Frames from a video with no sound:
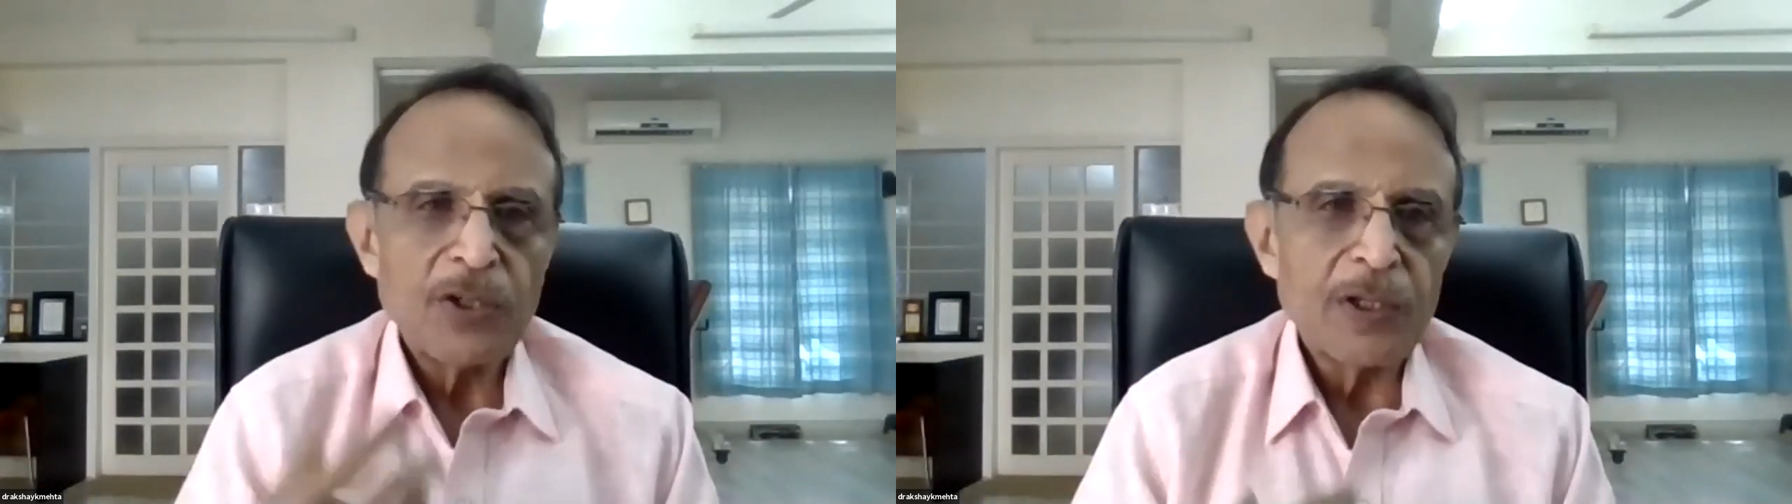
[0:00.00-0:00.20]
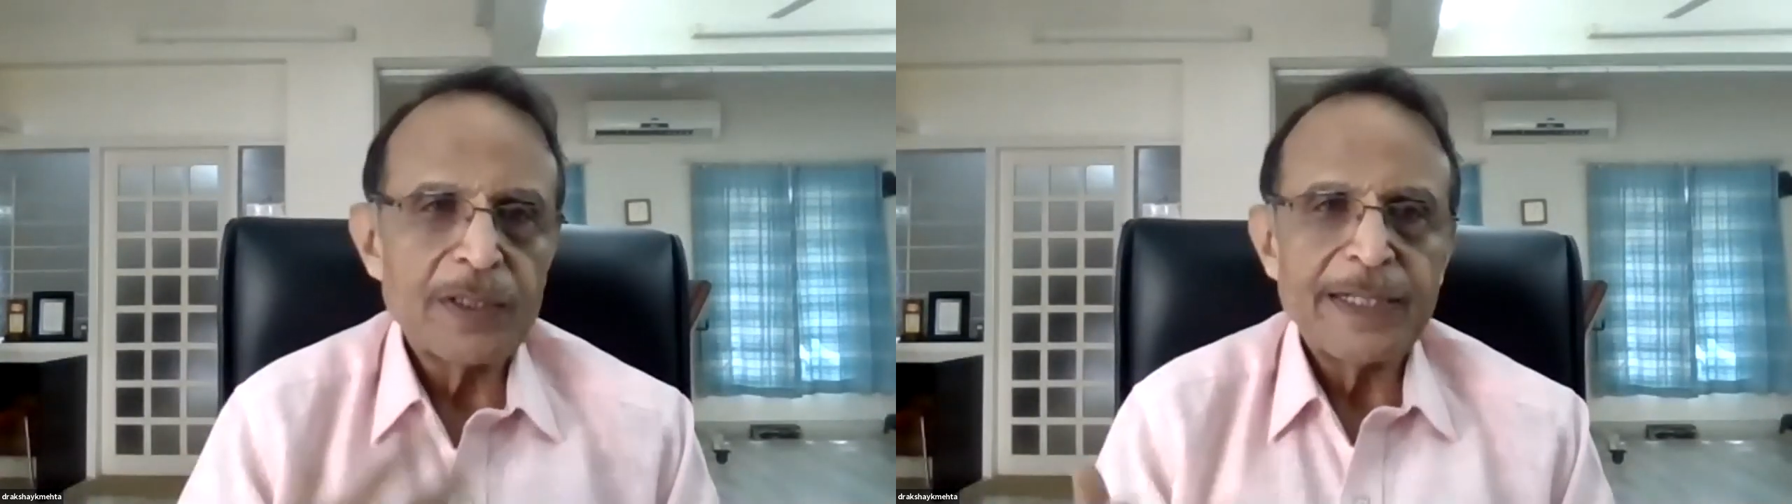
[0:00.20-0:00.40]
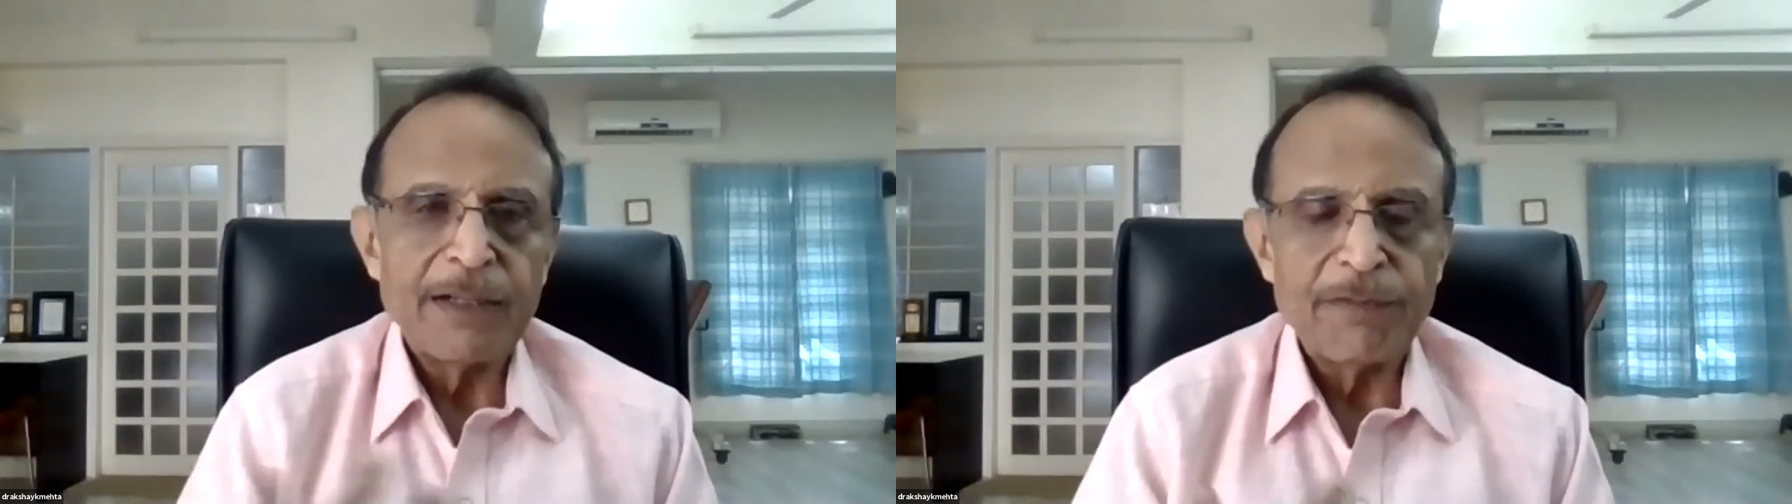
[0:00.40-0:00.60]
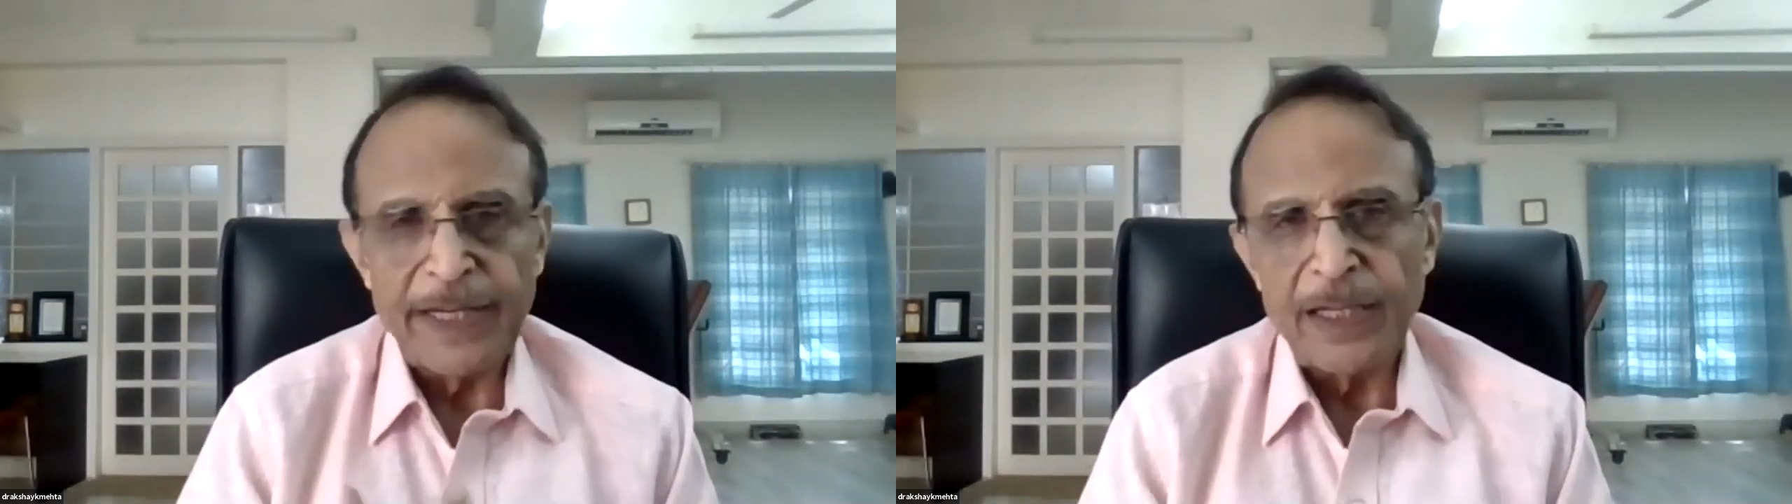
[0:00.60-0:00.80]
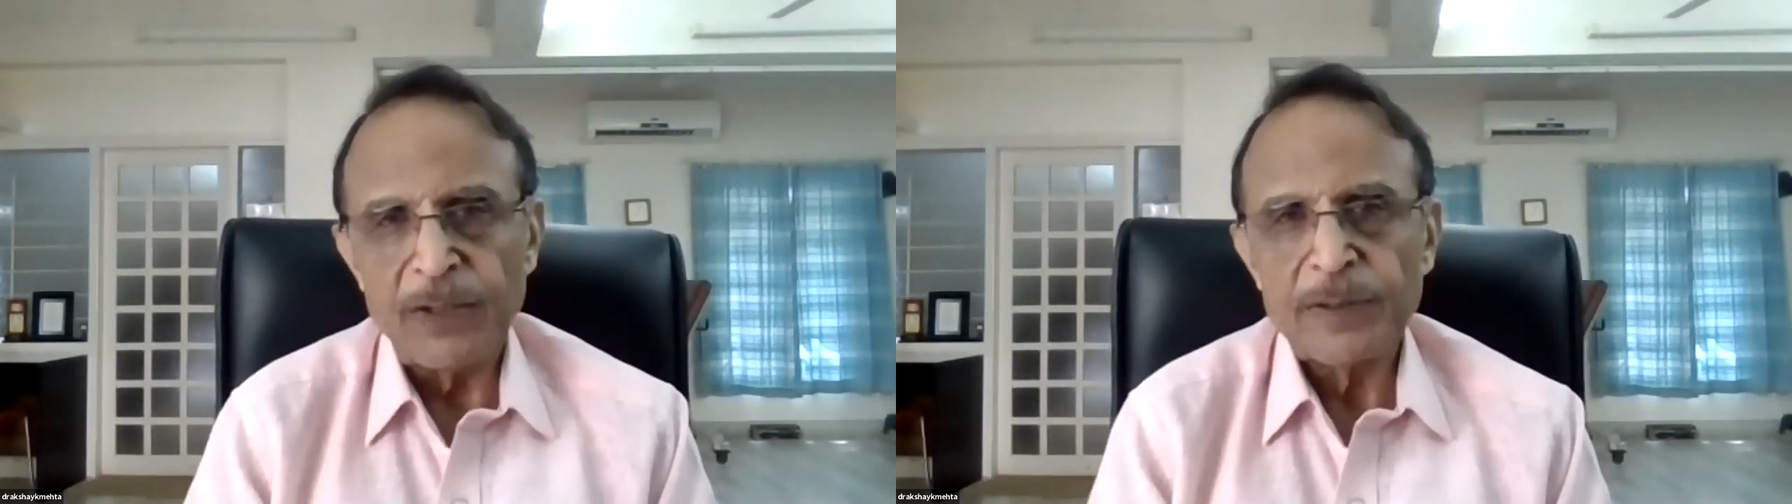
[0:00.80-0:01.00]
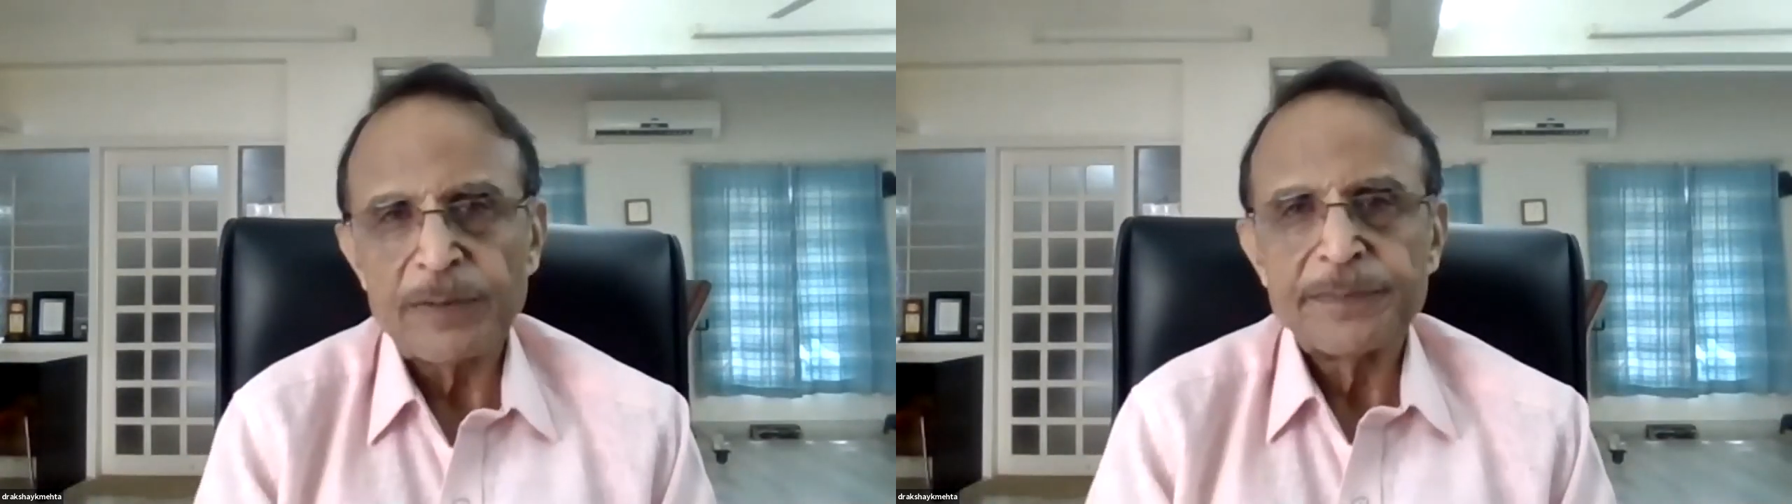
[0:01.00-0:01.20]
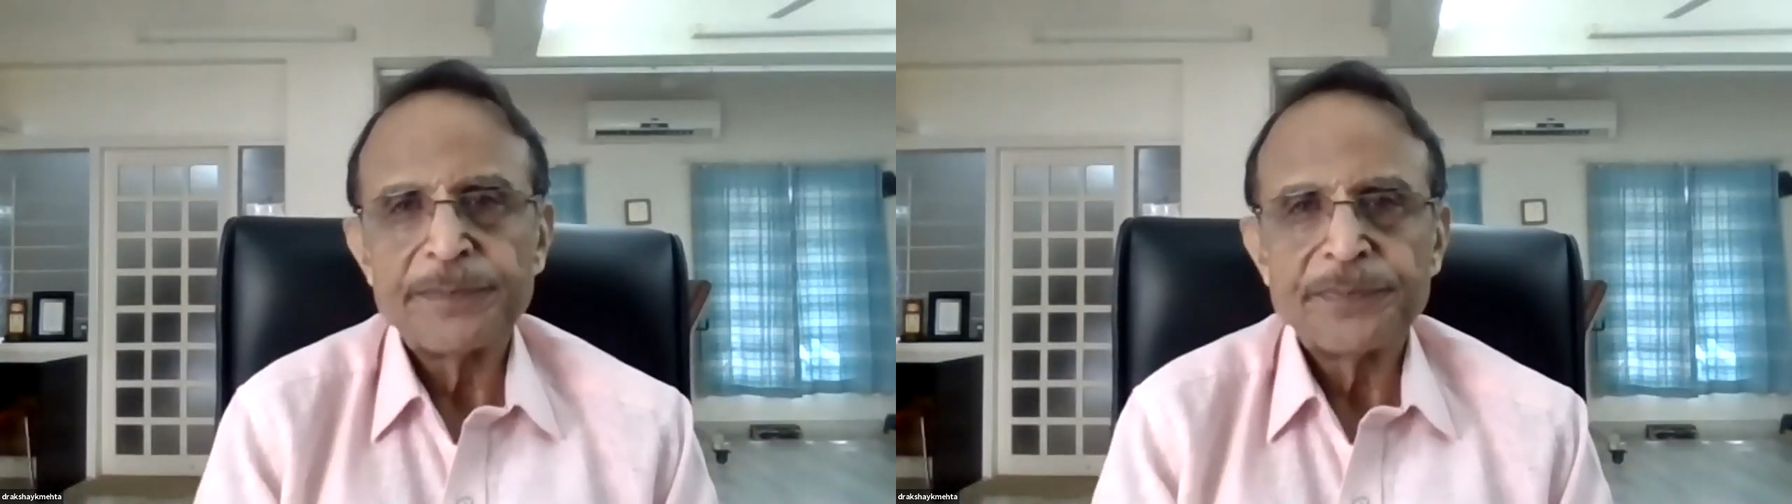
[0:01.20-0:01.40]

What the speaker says: with your doctor and find out.